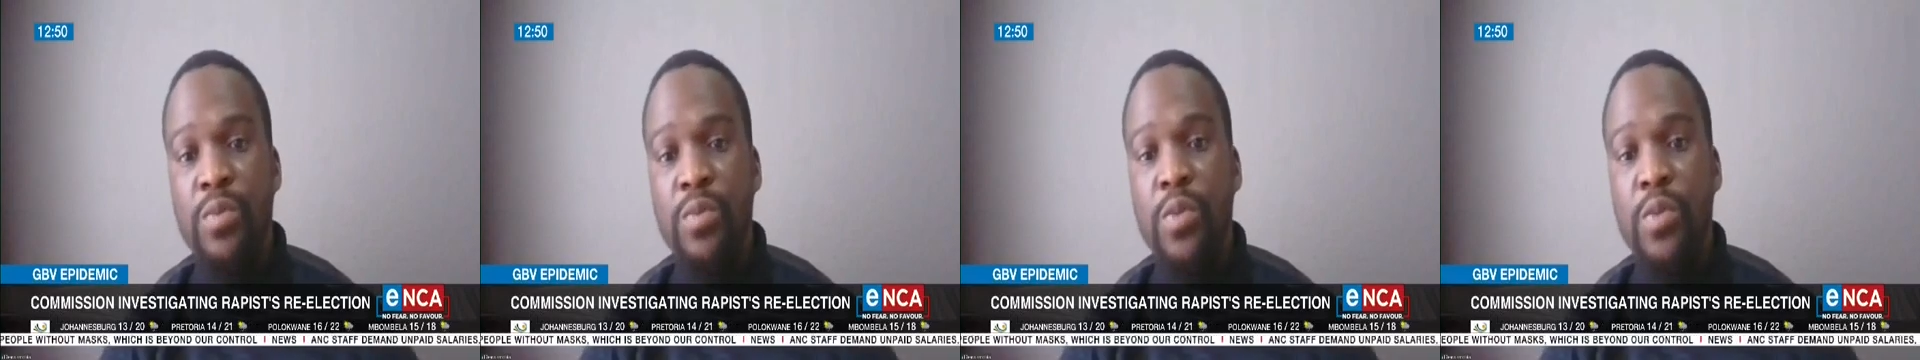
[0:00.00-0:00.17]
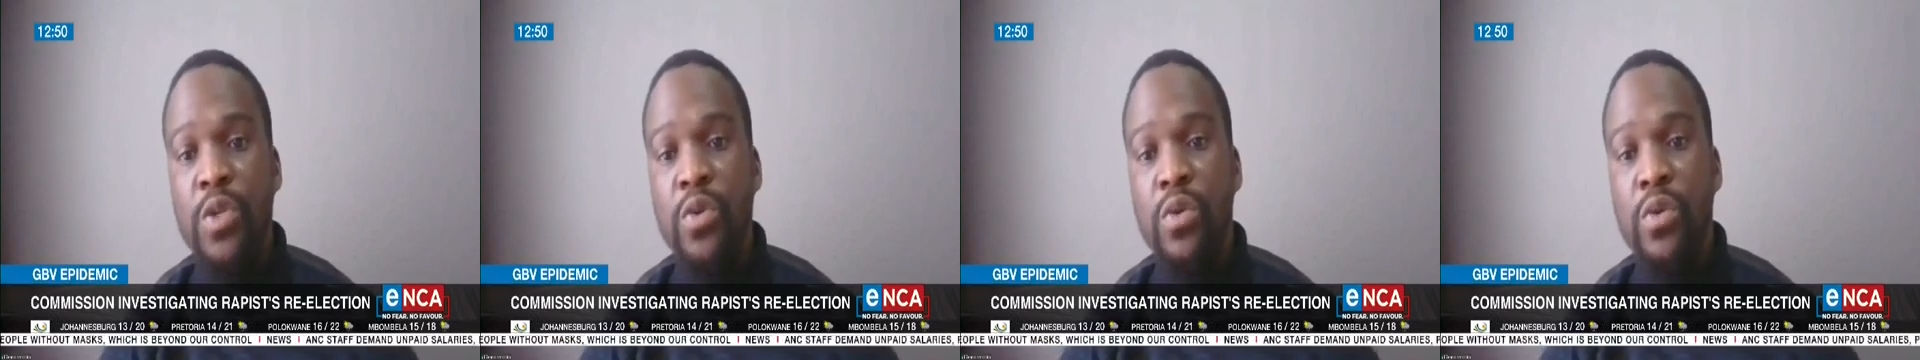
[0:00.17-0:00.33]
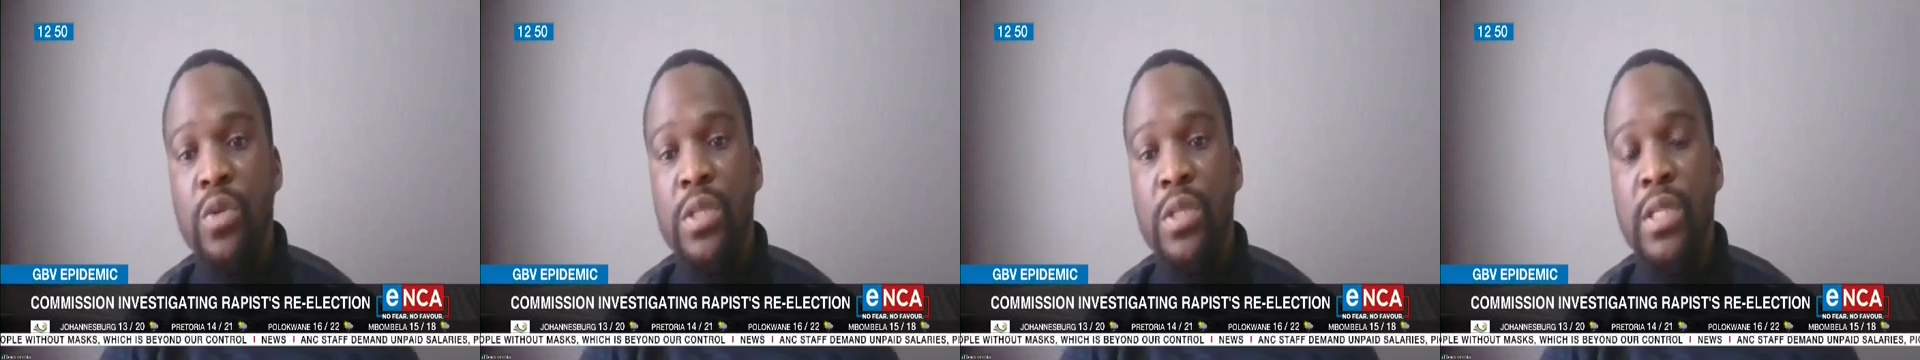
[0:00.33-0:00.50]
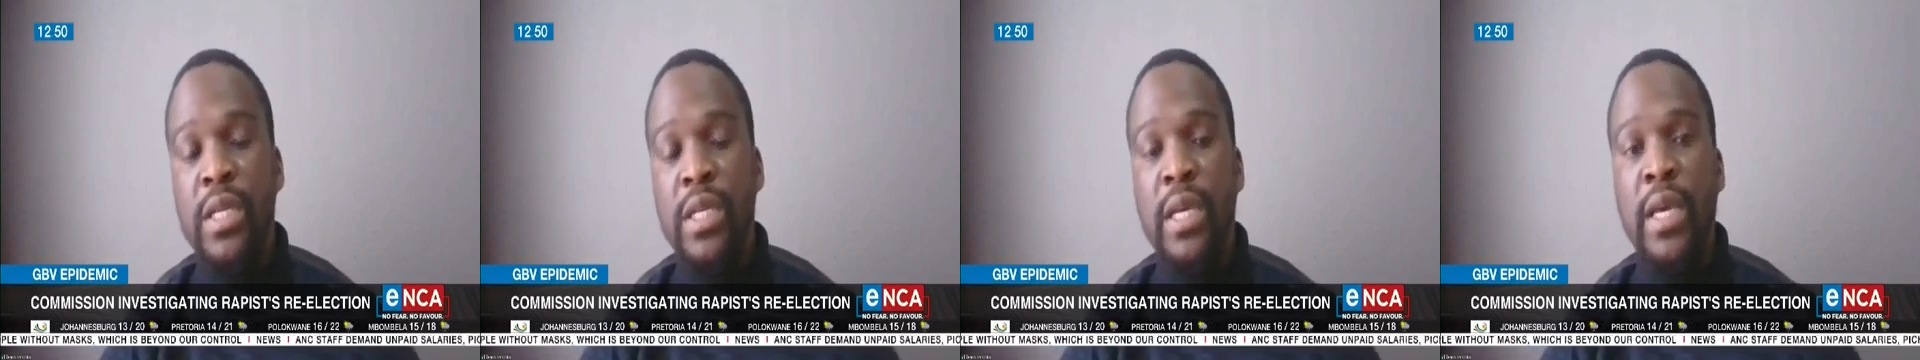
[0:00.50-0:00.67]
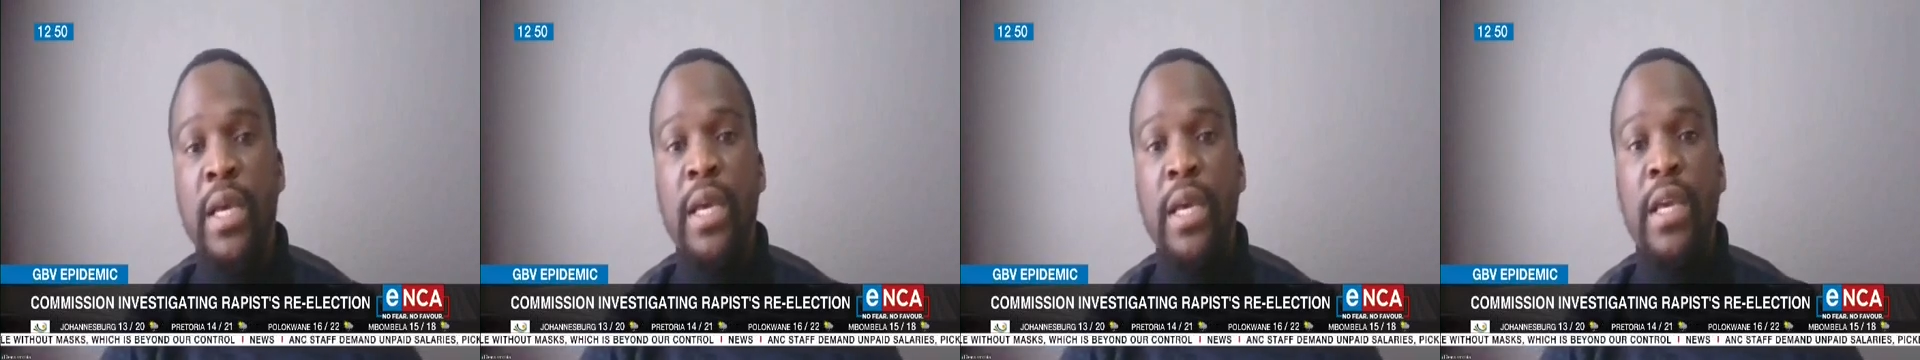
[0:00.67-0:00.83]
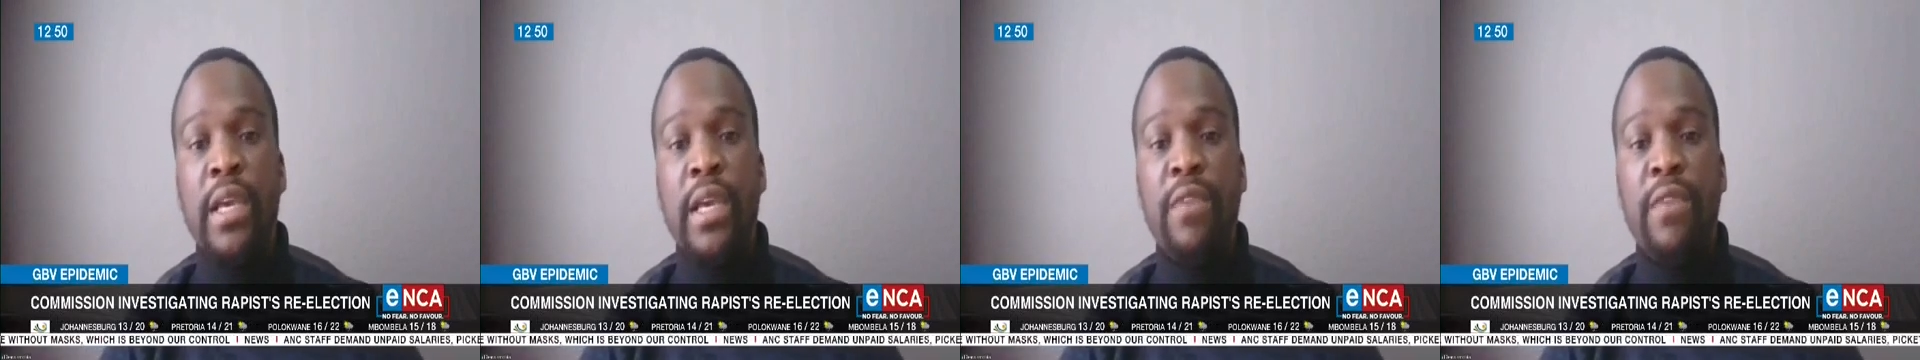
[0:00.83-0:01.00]
Because
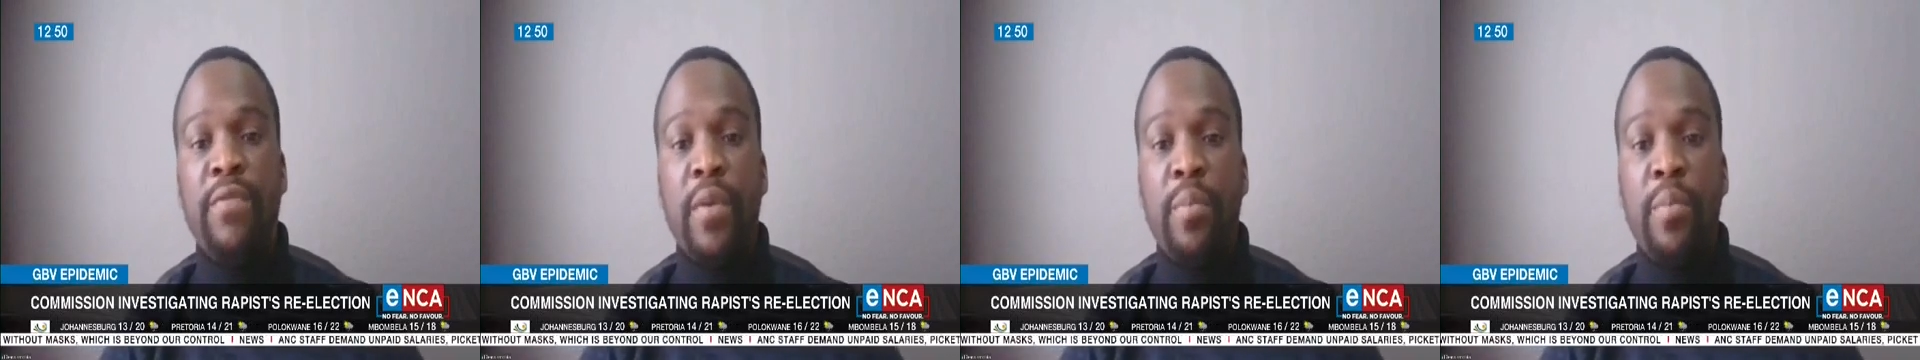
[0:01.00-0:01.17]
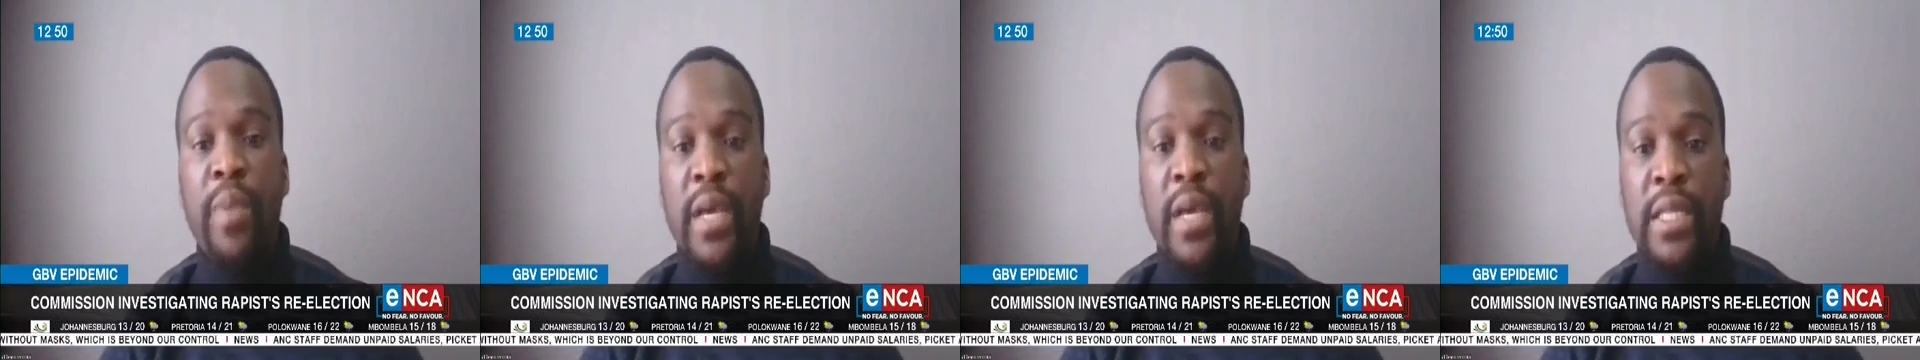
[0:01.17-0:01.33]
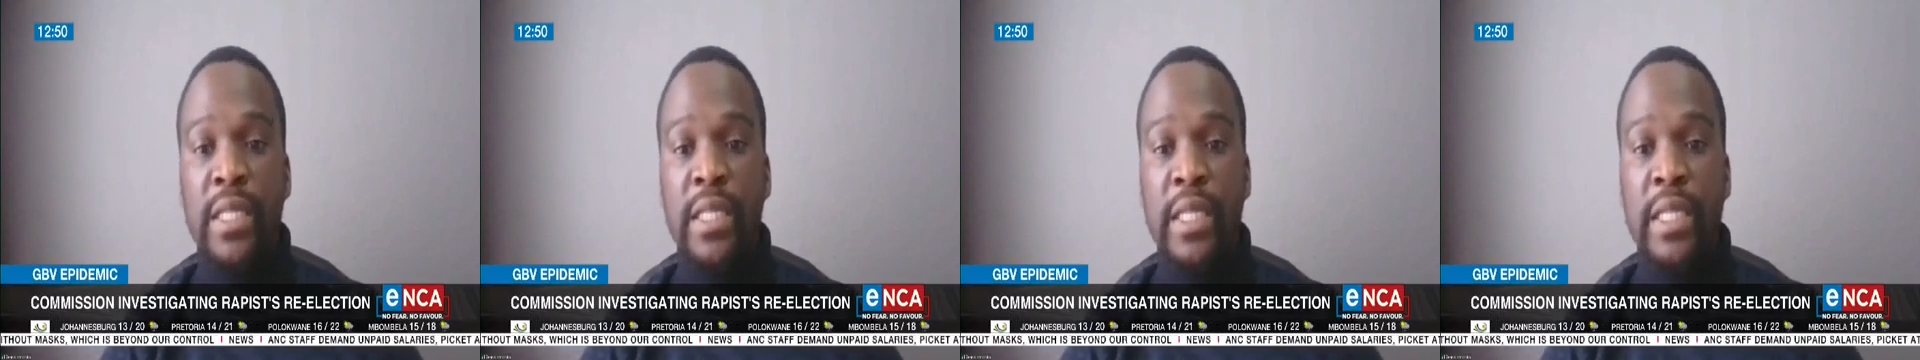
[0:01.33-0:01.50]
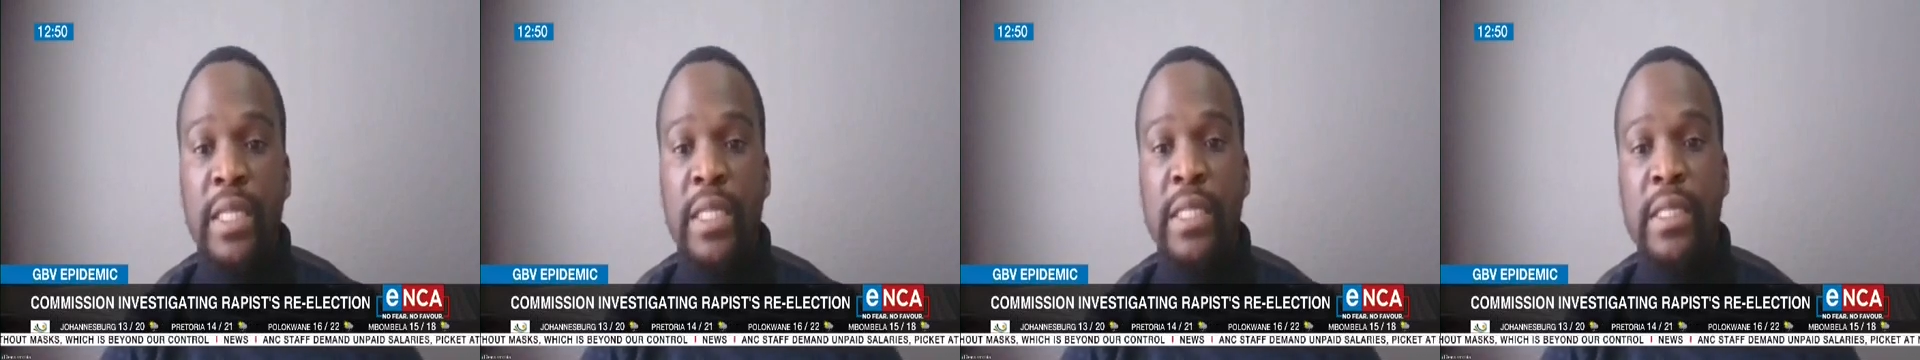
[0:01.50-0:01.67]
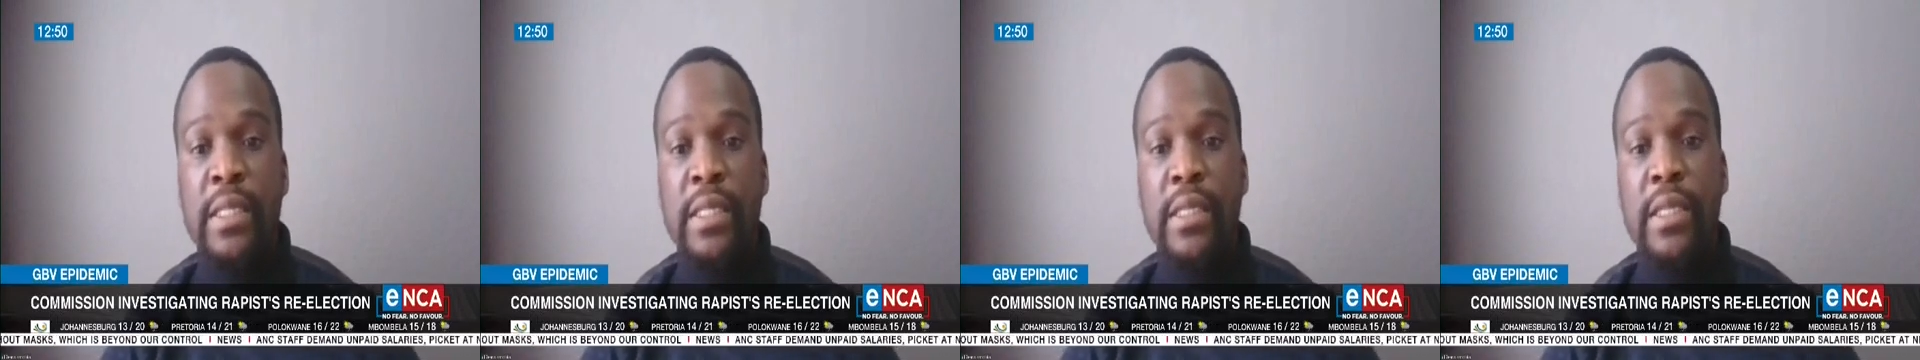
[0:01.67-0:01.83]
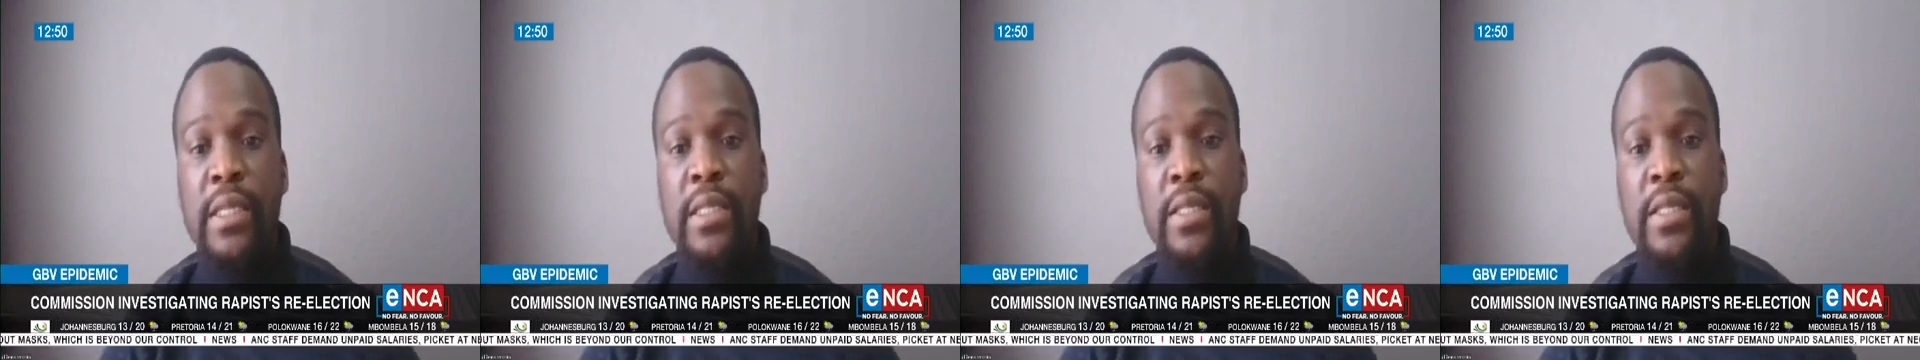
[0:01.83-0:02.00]
if a person
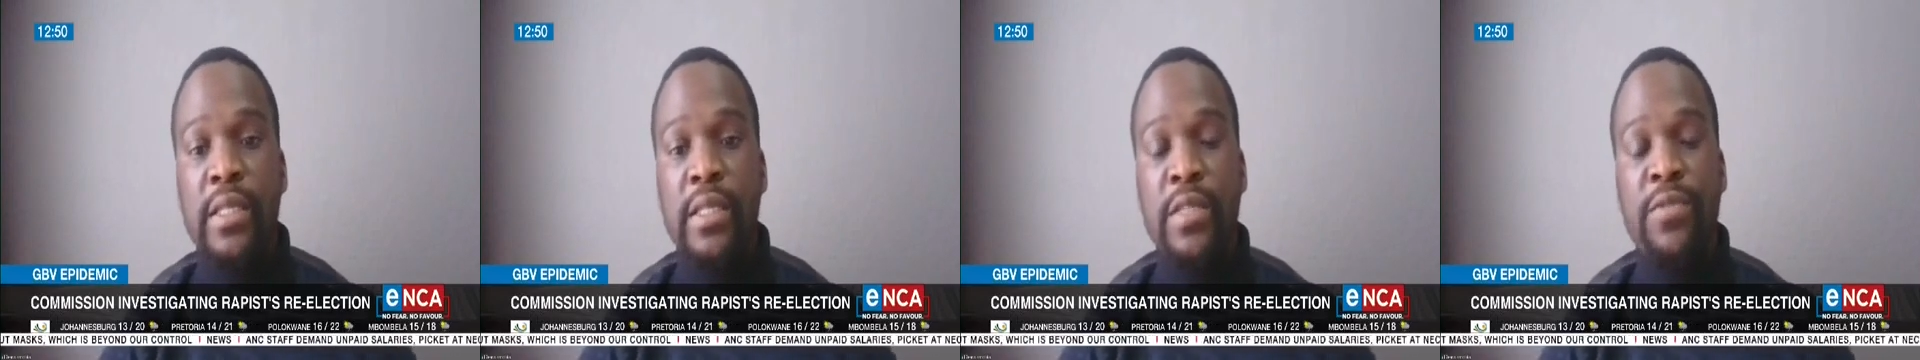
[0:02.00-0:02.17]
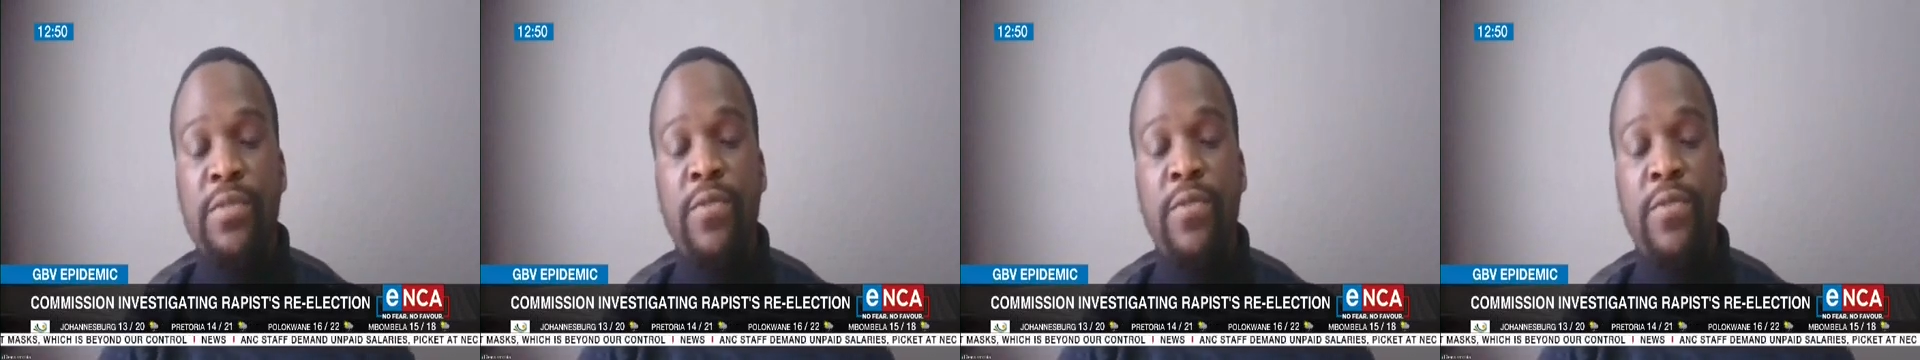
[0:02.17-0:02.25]
is